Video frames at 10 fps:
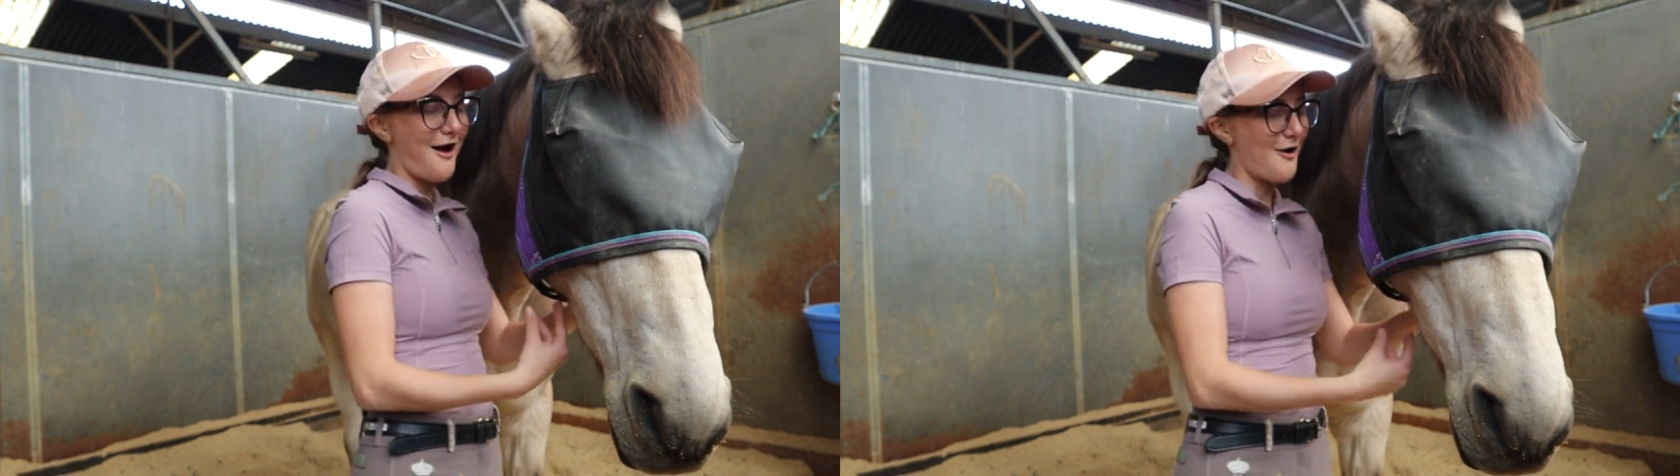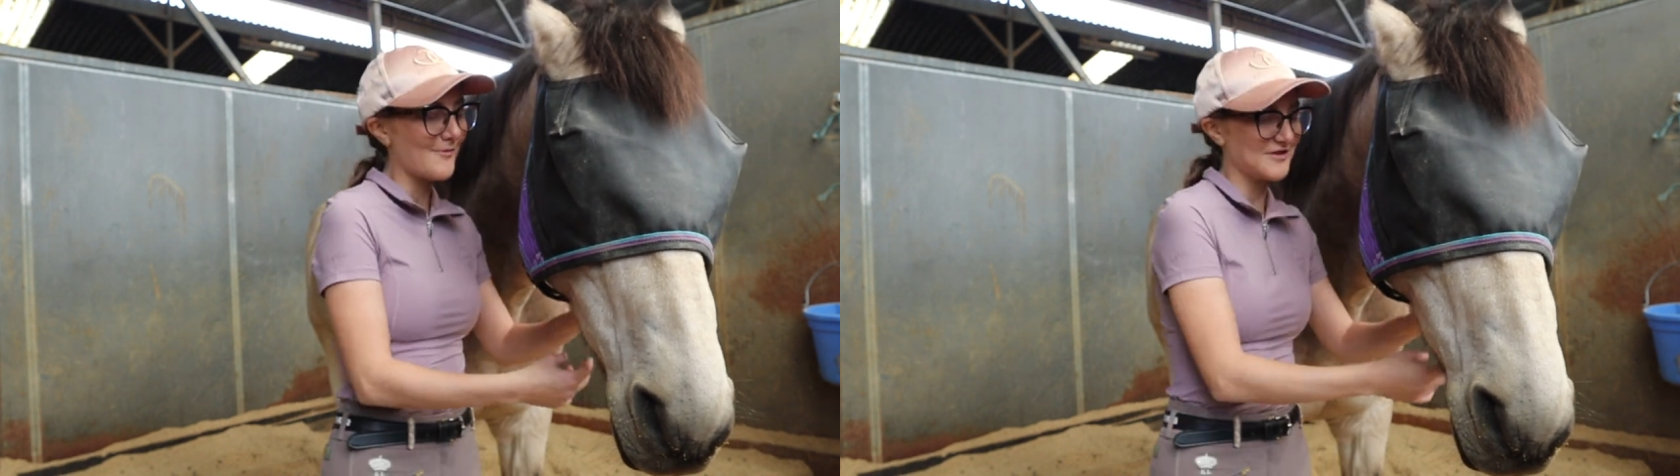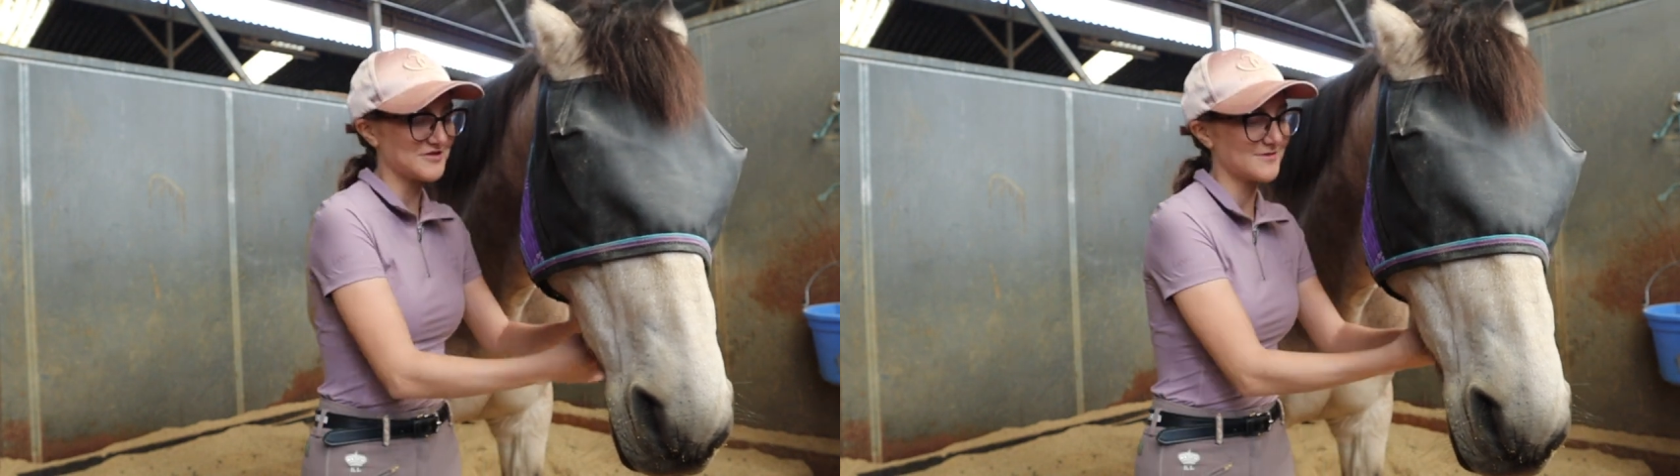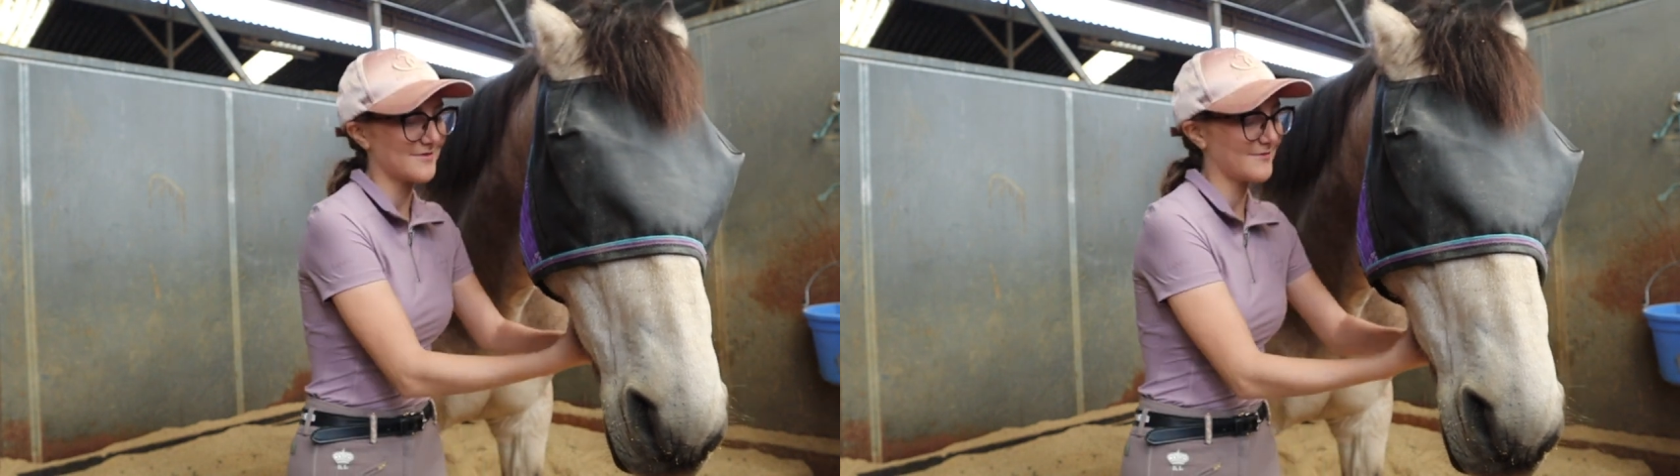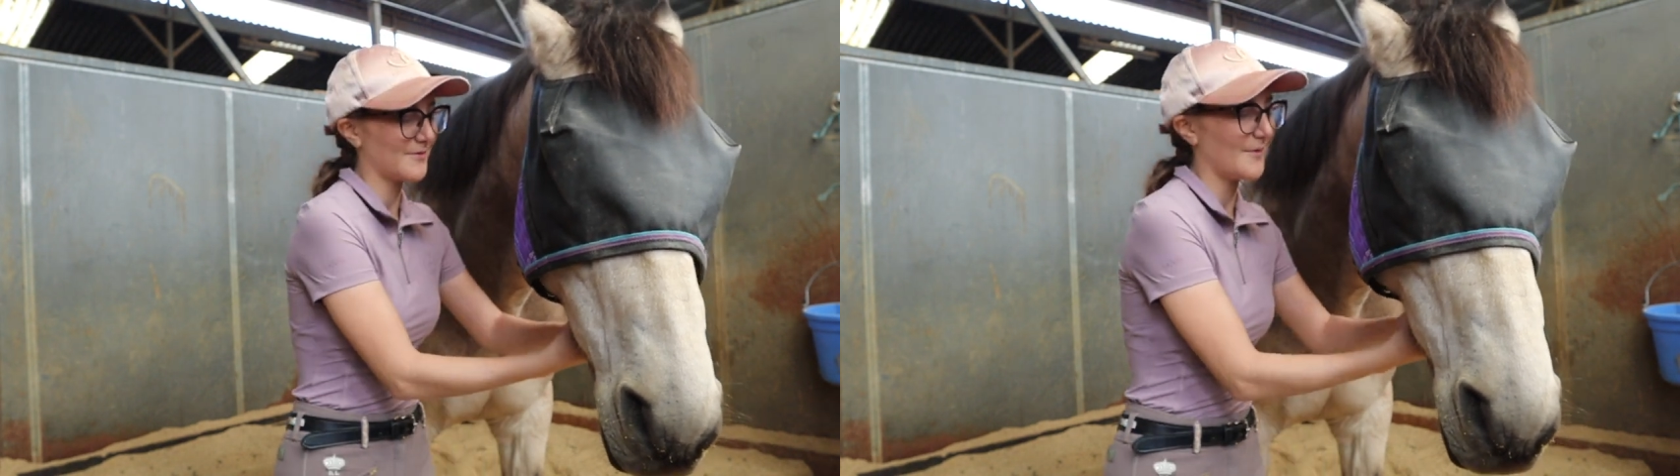Oh my gosh, it's a
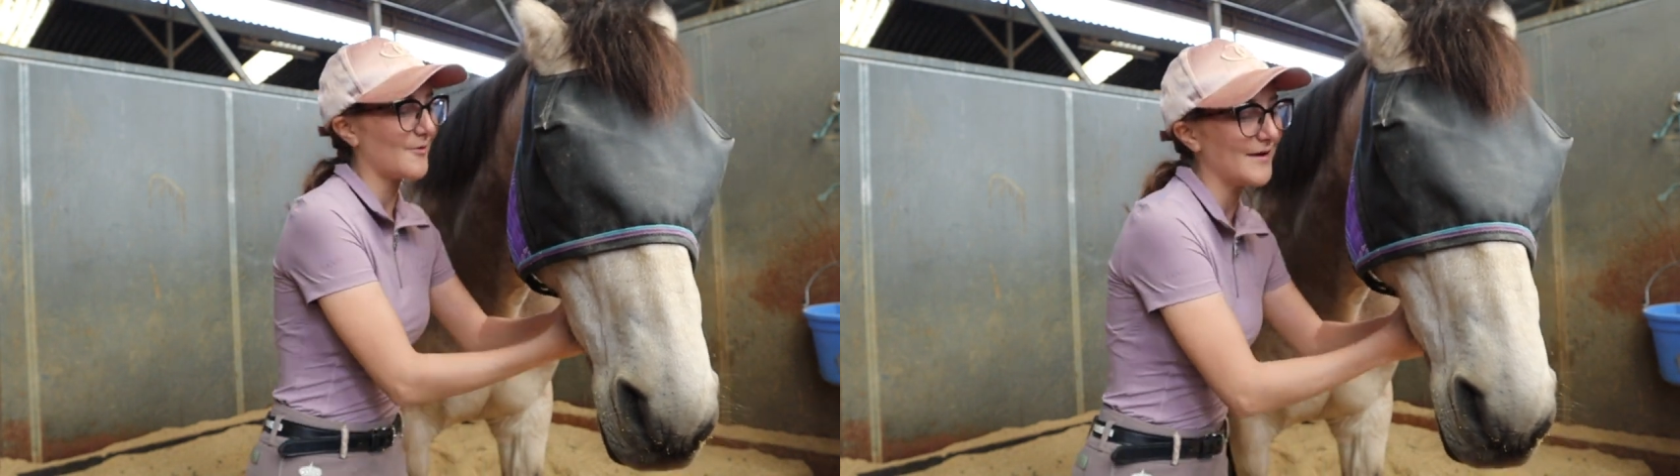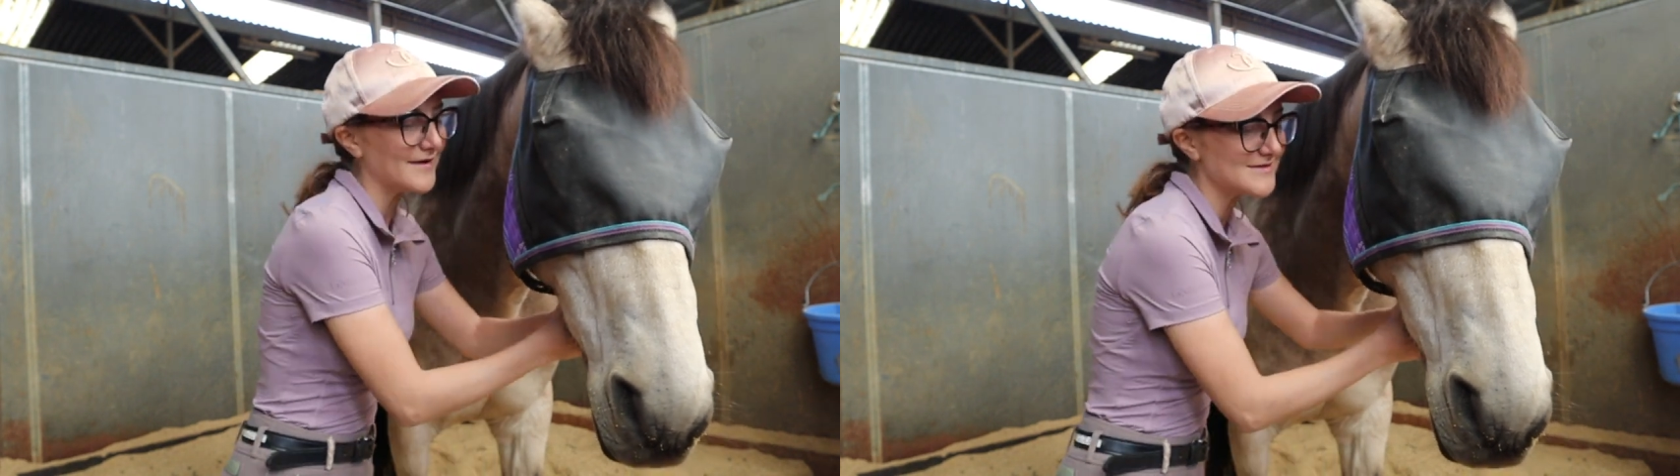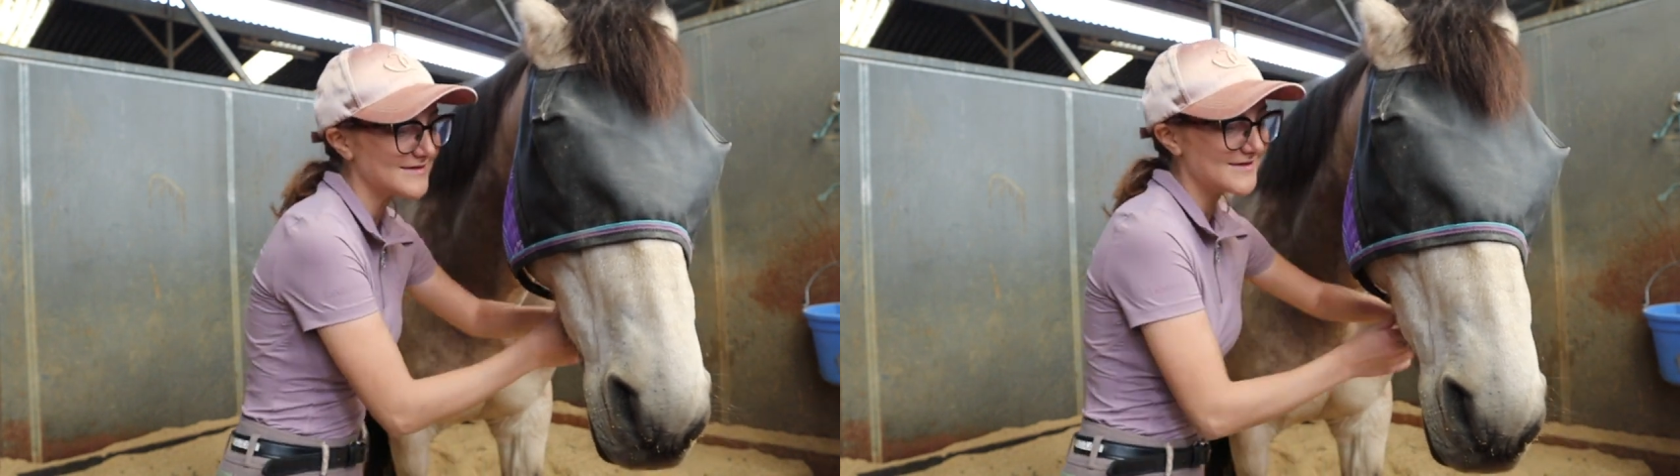purple moment.